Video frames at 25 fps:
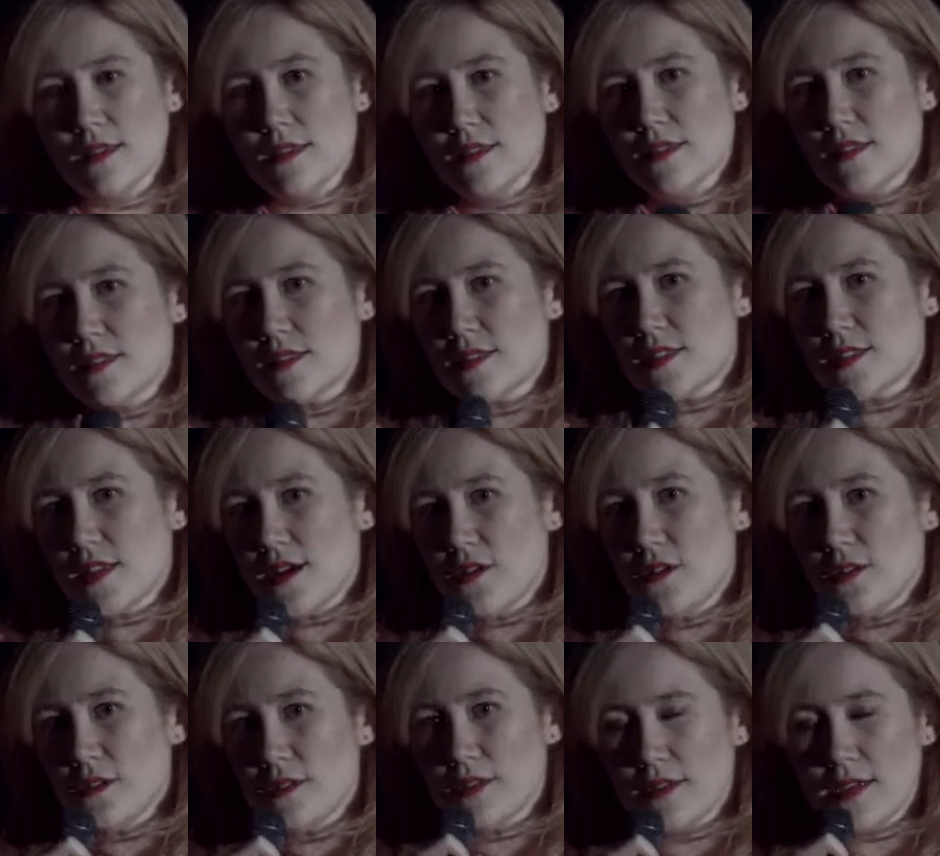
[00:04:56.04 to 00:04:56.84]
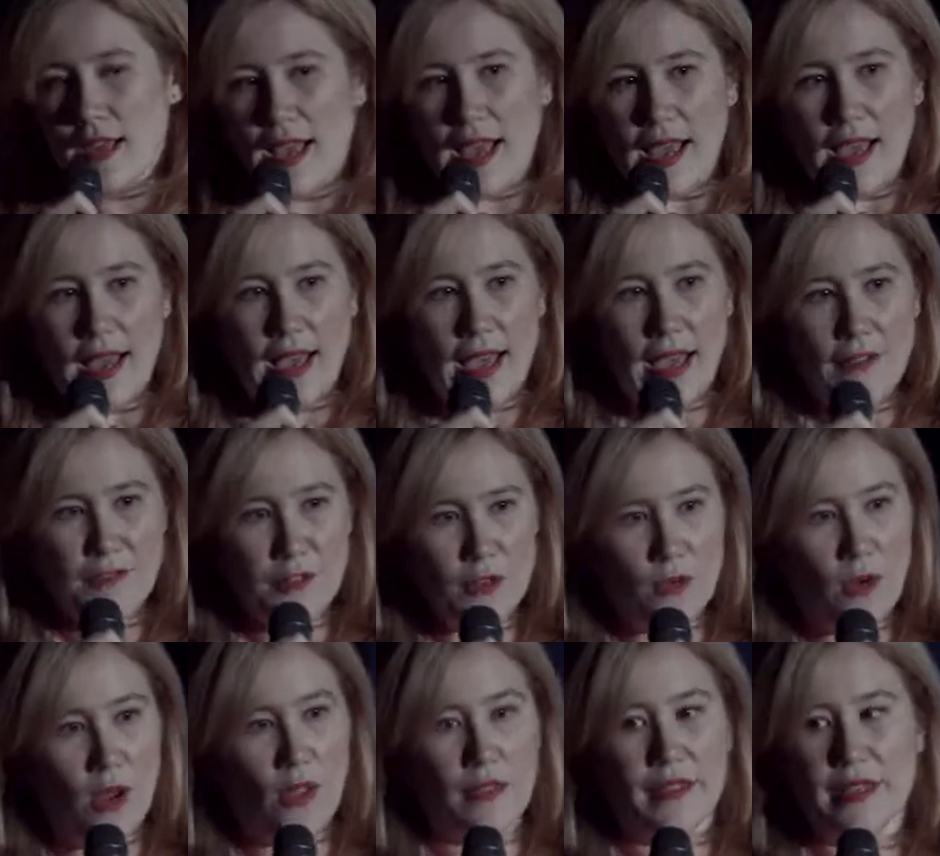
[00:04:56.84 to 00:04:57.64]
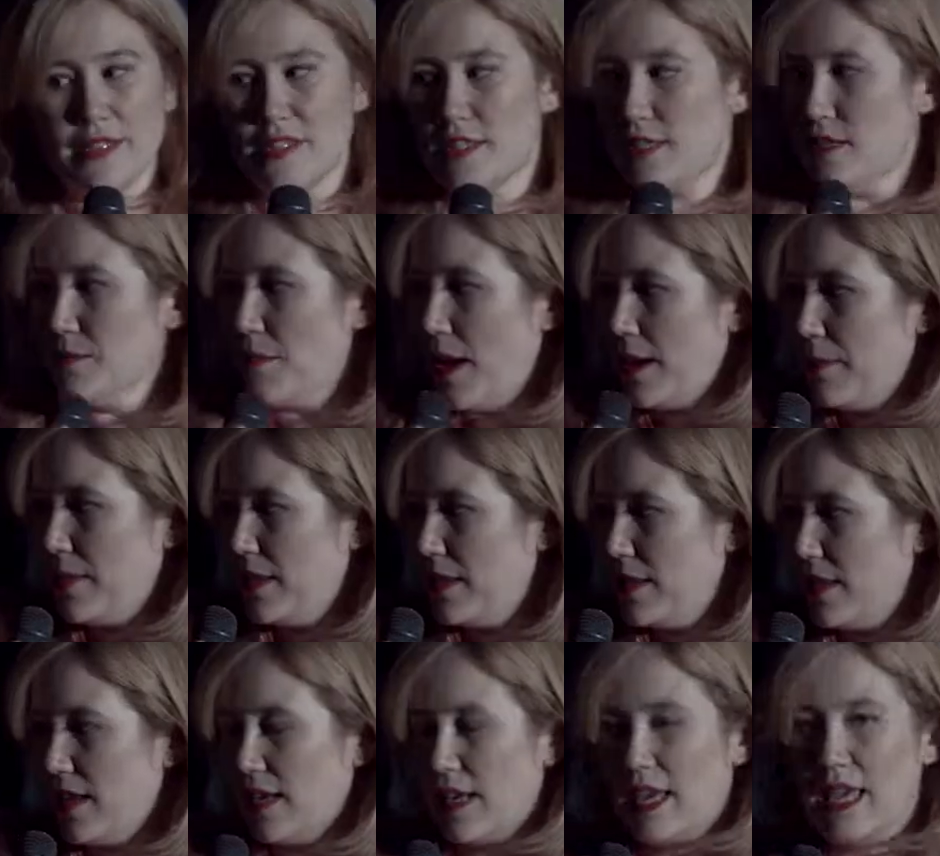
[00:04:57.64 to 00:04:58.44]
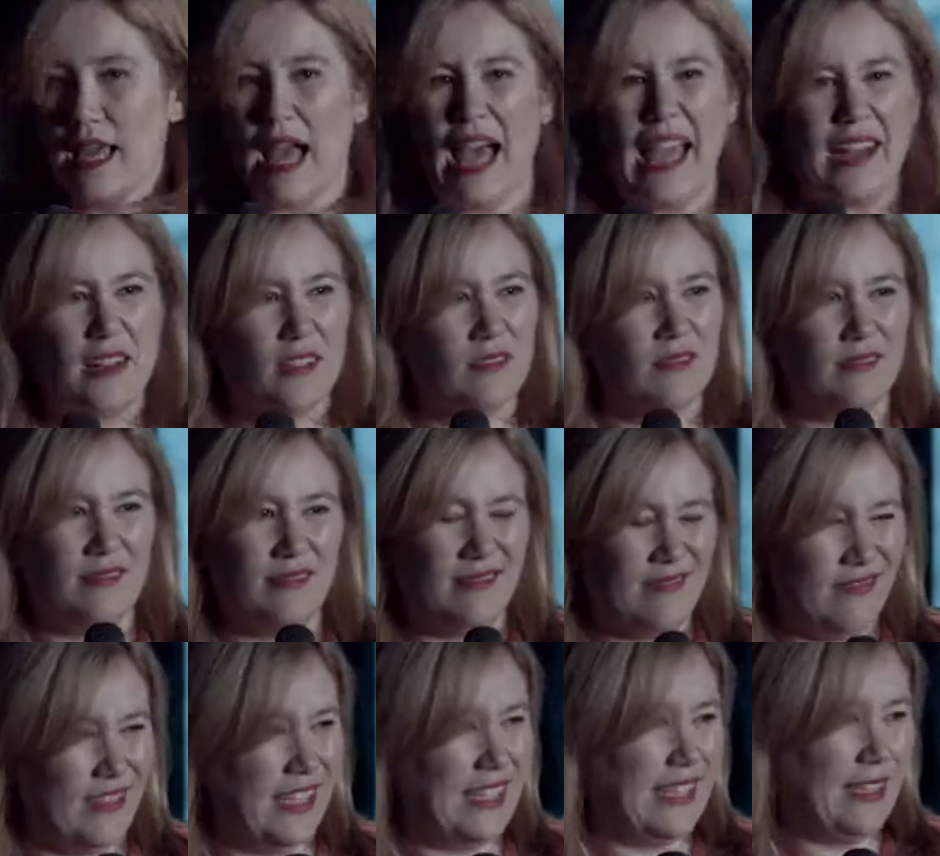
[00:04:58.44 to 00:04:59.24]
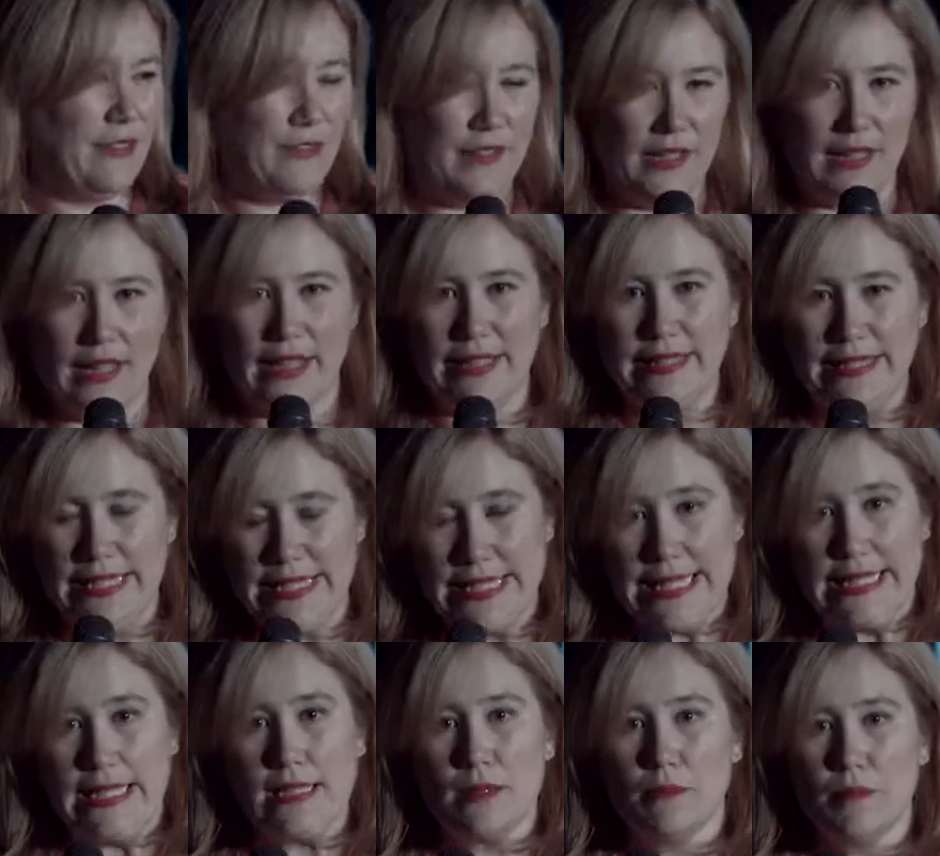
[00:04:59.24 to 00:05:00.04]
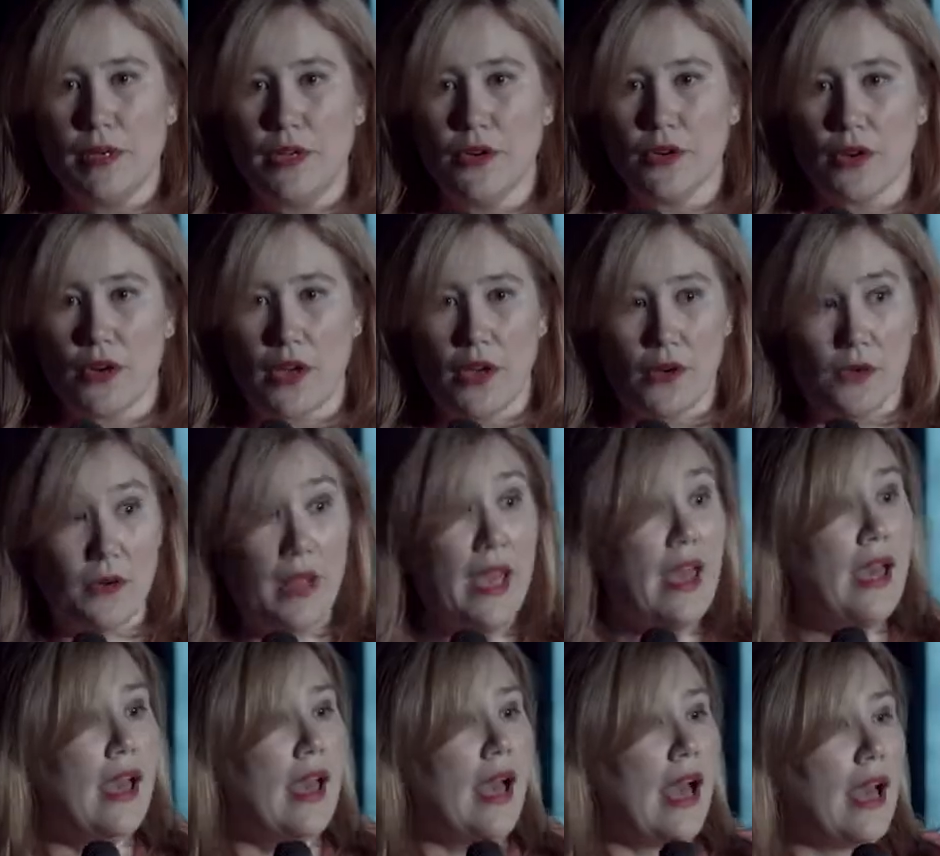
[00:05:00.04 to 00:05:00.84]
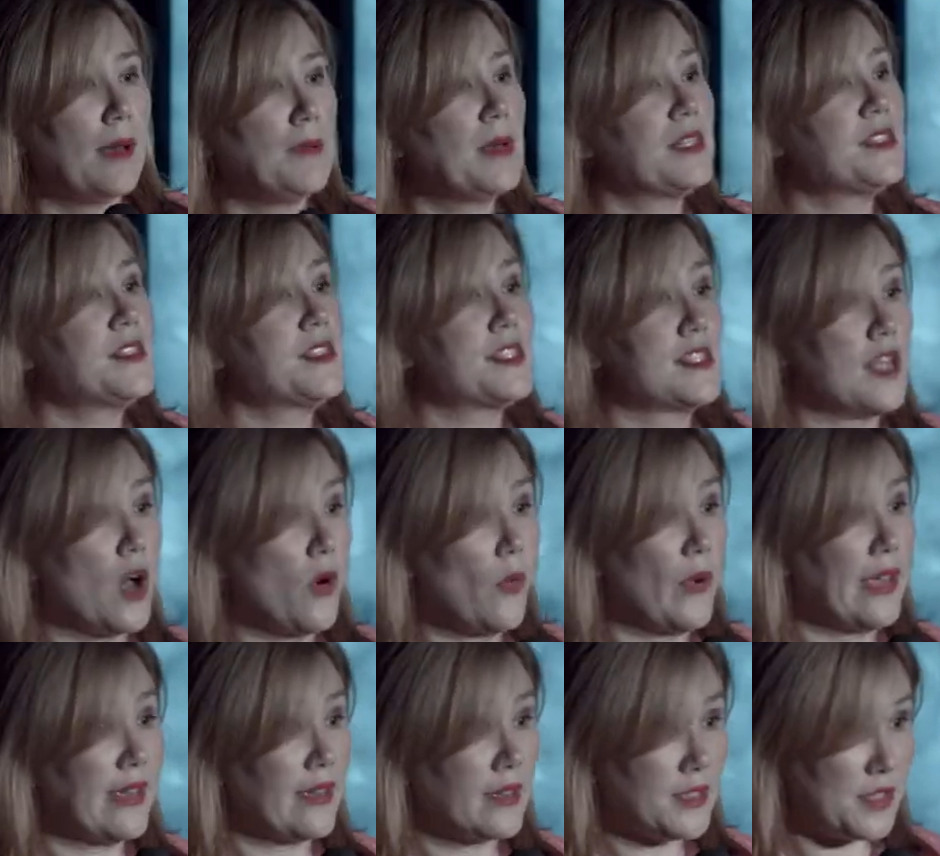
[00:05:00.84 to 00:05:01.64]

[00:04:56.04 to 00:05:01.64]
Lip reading: So, after all this, you might be thinking, I don't really feel like knitting computer code. How about sewing a